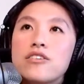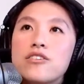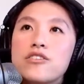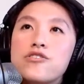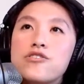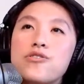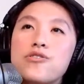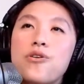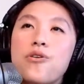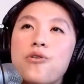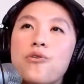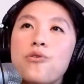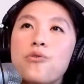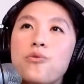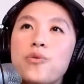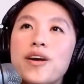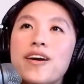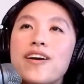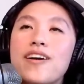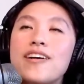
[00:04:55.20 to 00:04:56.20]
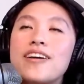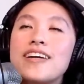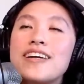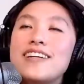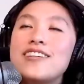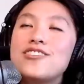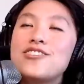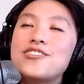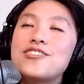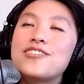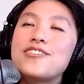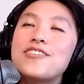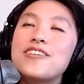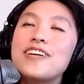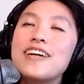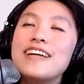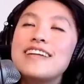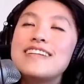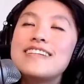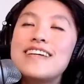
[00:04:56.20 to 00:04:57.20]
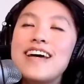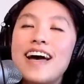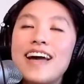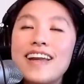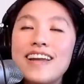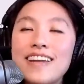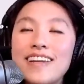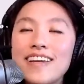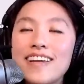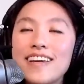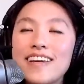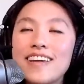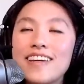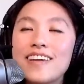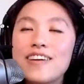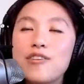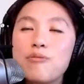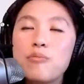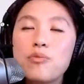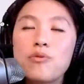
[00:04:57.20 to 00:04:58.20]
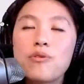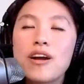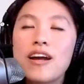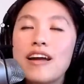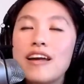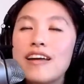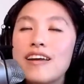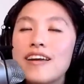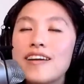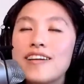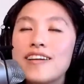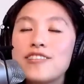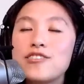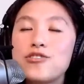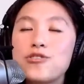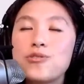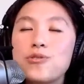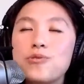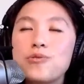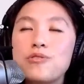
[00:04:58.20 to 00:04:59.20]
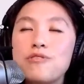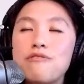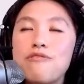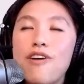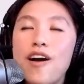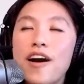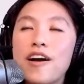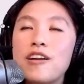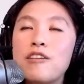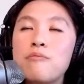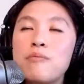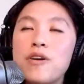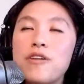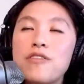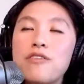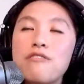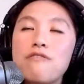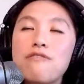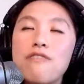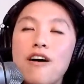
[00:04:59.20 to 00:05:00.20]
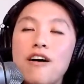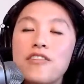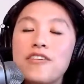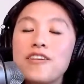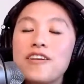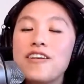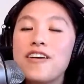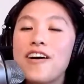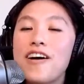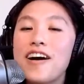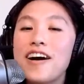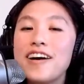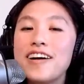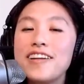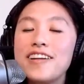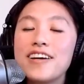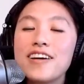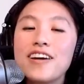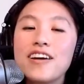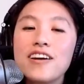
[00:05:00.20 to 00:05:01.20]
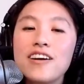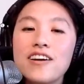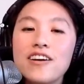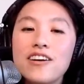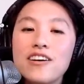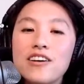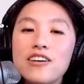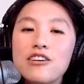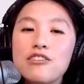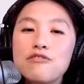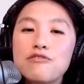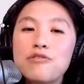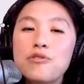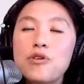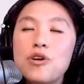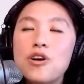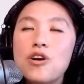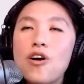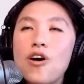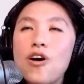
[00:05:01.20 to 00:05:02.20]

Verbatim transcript: So we are each intending, praying to Divine Mother, Father God for